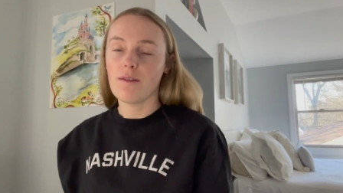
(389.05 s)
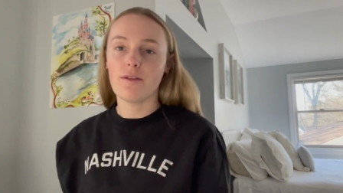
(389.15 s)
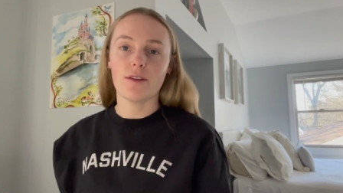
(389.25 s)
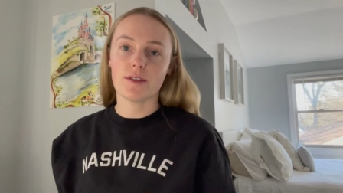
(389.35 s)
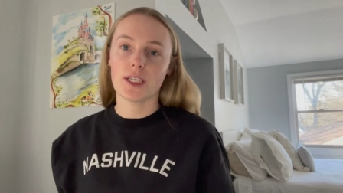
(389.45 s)

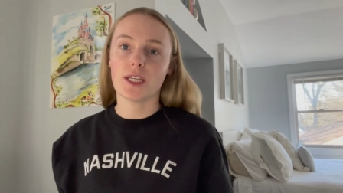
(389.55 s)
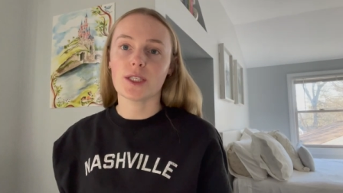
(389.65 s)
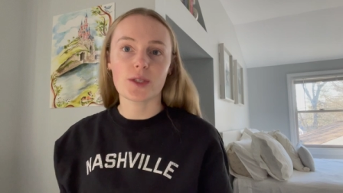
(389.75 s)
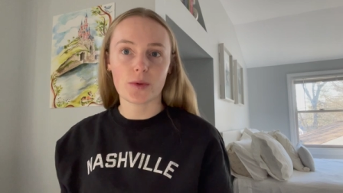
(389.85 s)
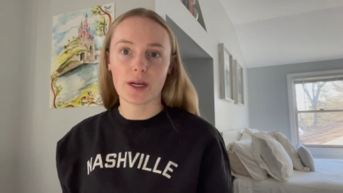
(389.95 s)
fifteen
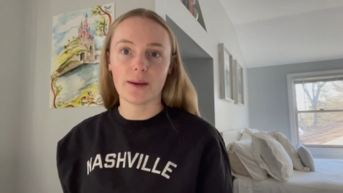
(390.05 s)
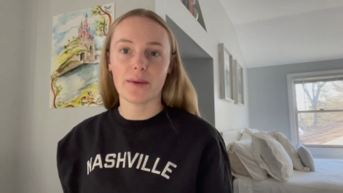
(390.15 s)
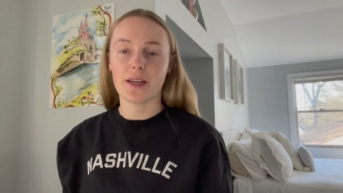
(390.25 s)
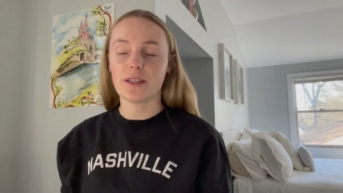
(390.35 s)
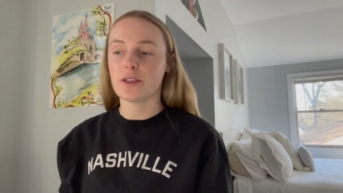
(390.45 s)
to twenty
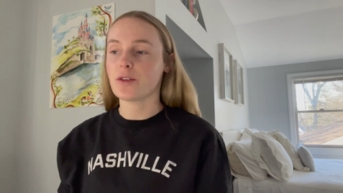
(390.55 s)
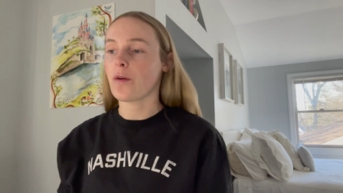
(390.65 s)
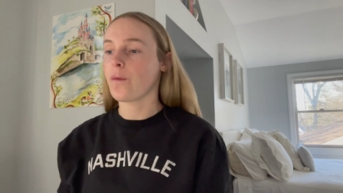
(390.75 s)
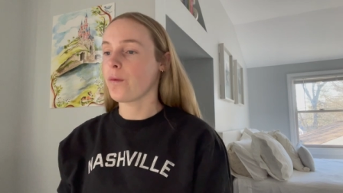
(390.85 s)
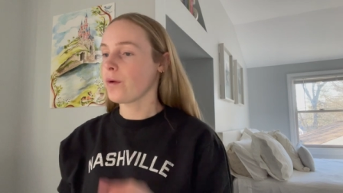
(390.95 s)
minutes.
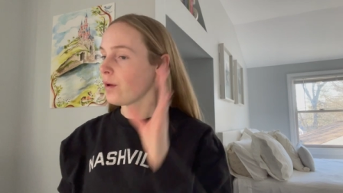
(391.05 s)
So